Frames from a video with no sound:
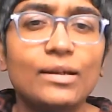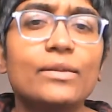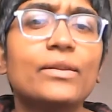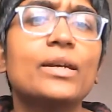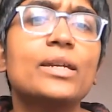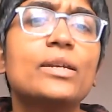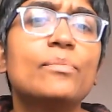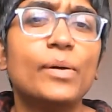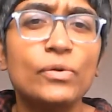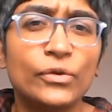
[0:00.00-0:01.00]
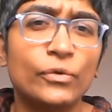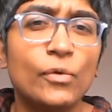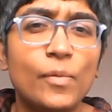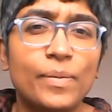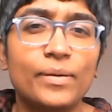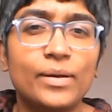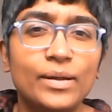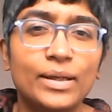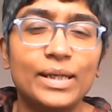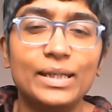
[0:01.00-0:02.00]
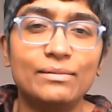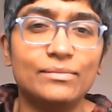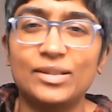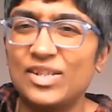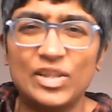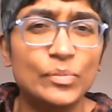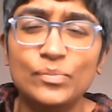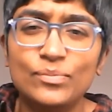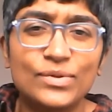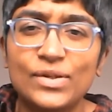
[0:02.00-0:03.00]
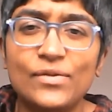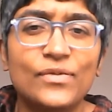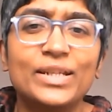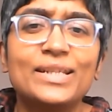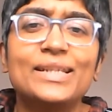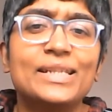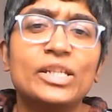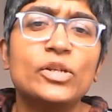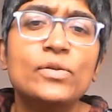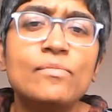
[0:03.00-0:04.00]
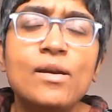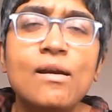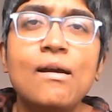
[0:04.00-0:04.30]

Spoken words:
They both grew up in the slums of inner city Hume,